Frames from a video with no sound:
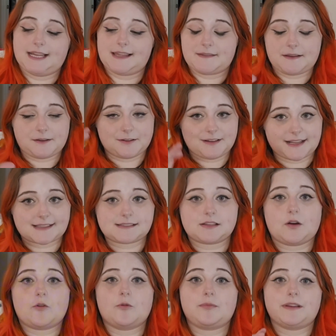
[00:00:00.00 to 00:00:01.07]
and then your next
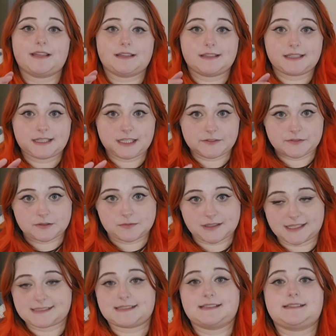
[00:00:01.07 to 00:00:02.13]
song will be even
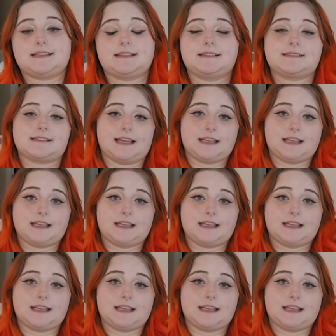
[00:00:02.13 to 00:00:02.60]
less intense.